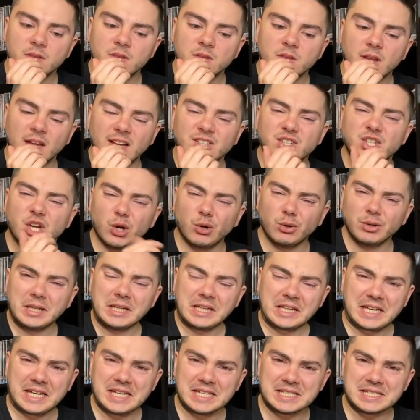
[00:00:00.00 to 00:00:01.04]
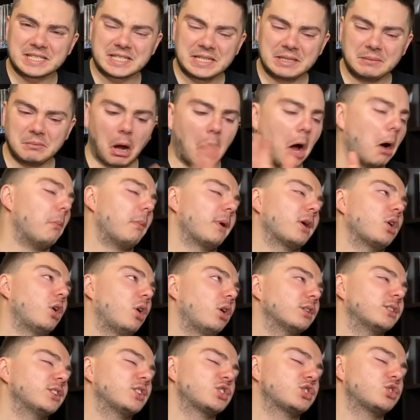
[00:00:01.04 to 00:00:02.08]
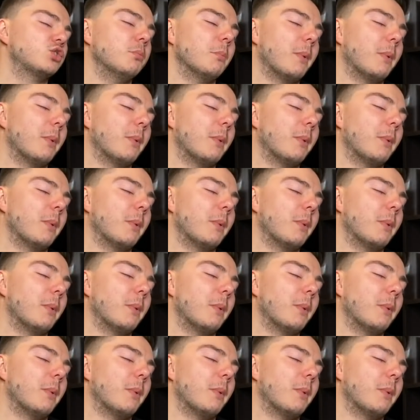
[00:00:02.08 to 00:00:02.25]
And Geraldine kissed him? Oh my god, this is too